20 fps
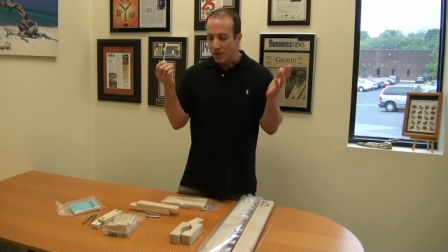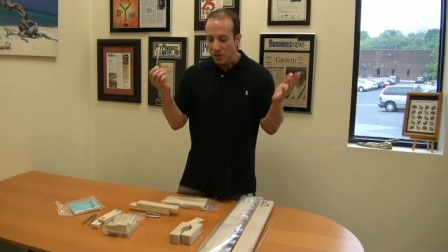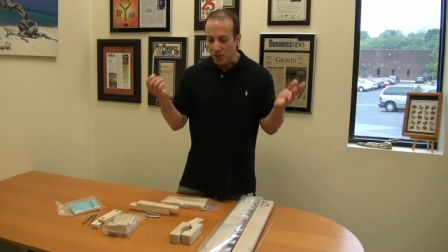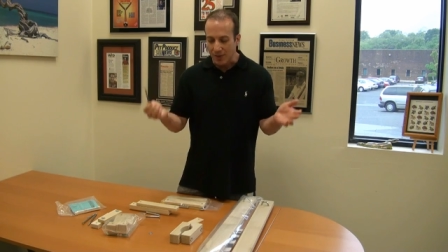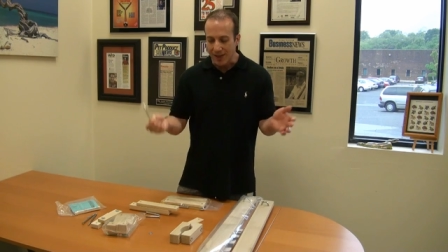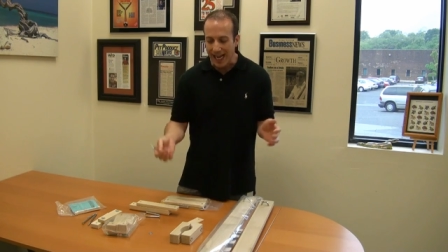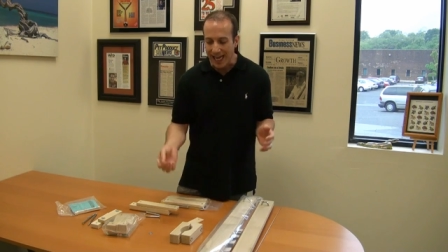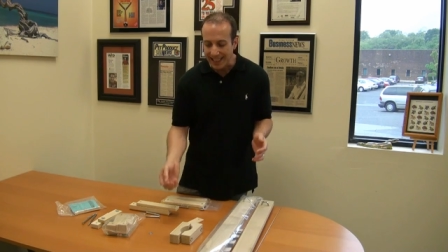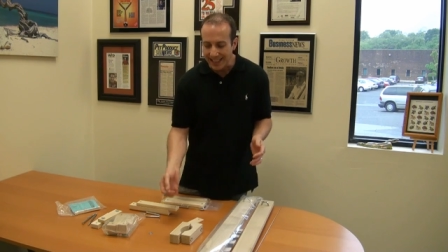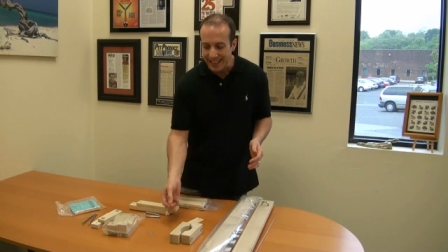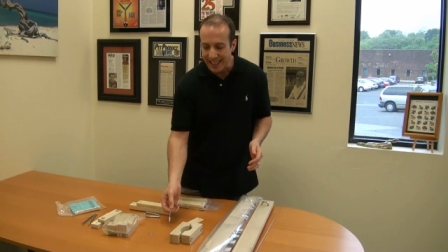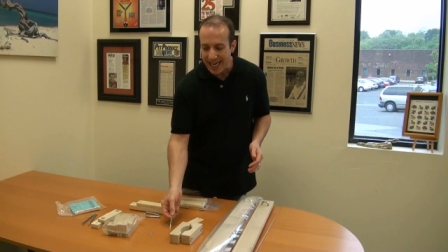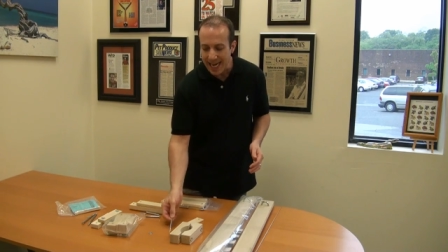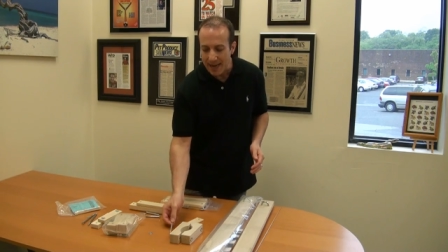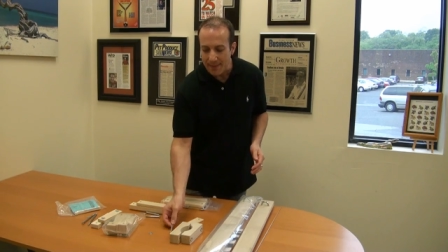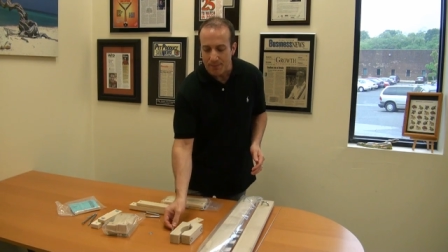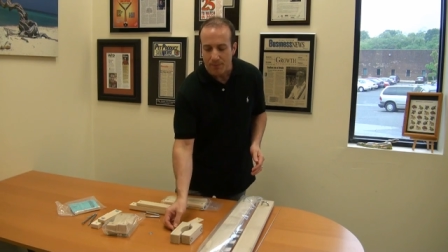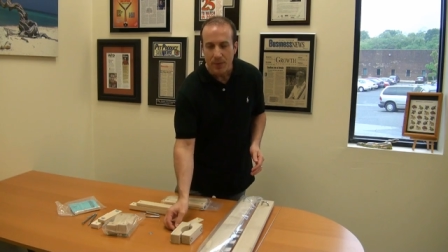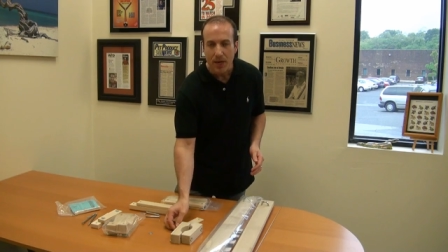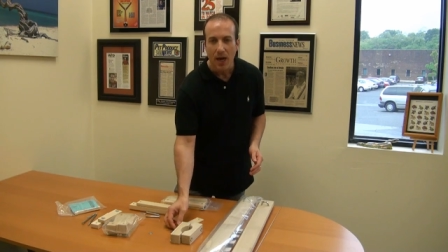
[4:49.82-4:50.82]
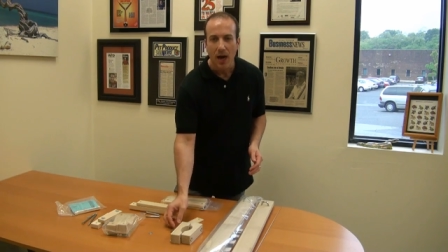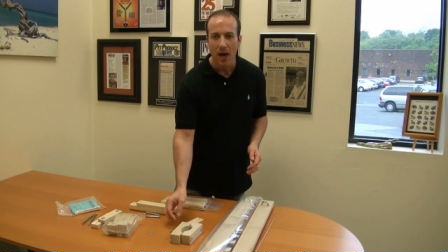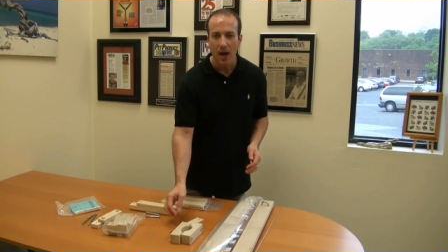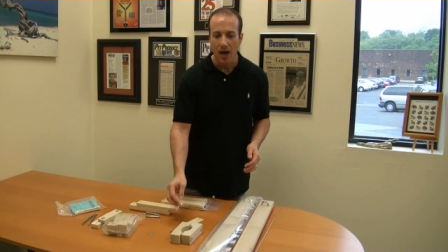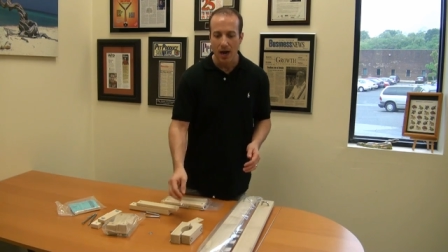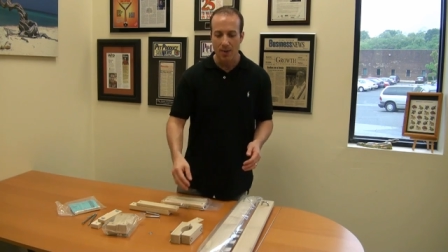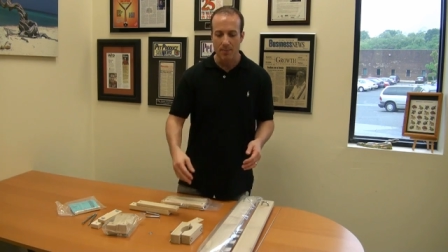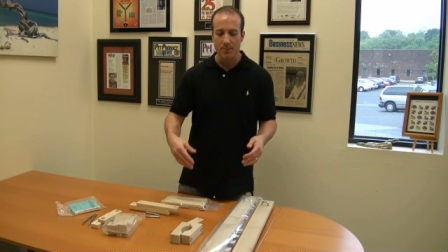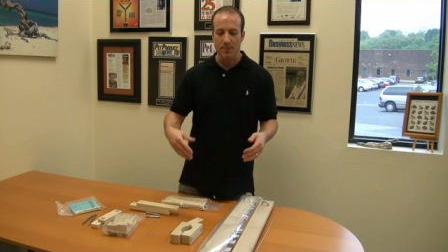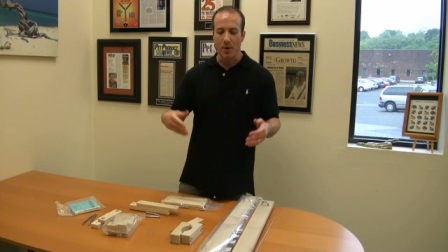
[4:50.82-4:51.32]
So that's it.
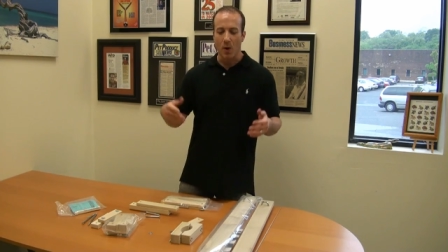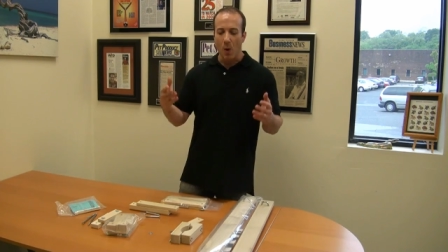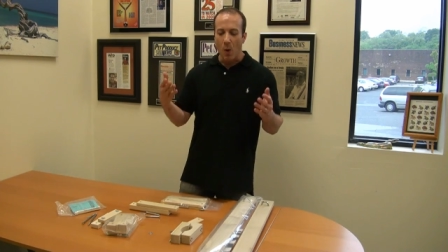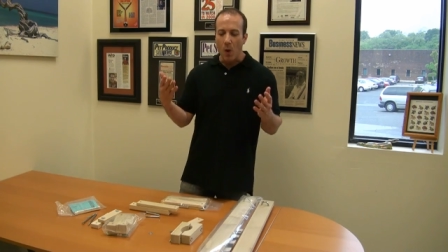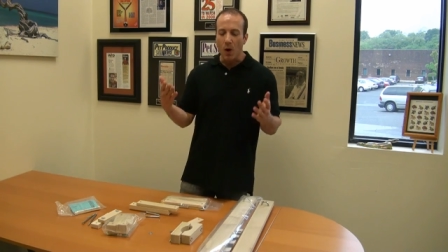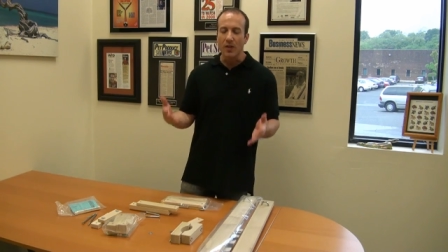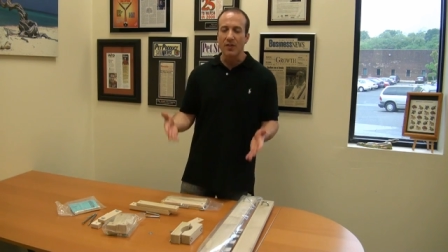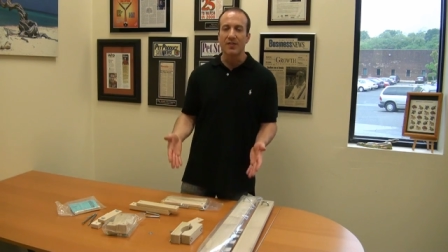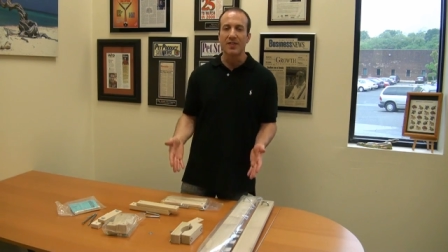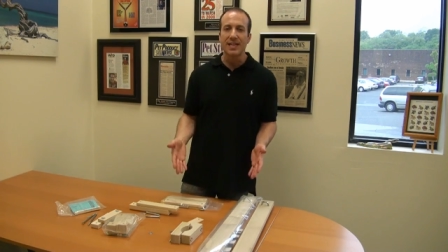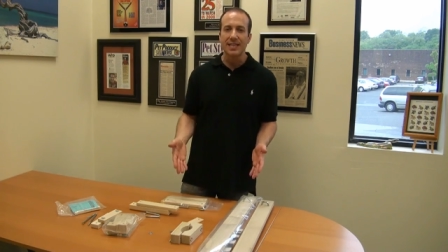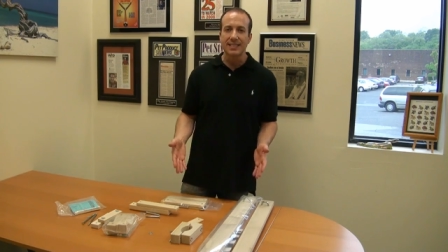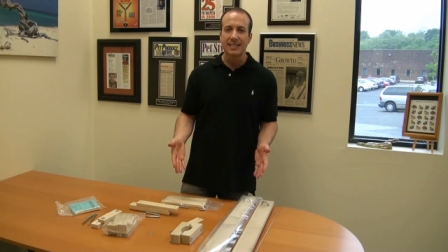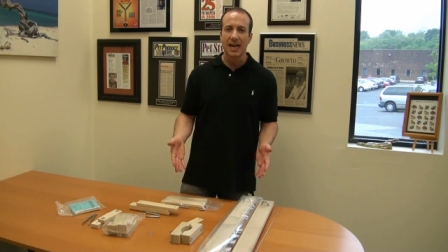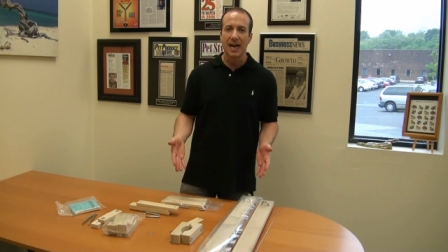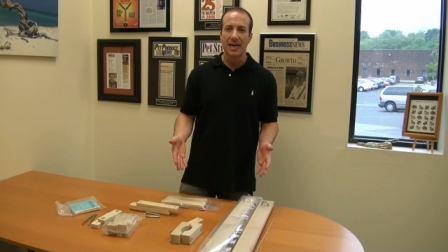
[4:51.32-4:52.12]
All of these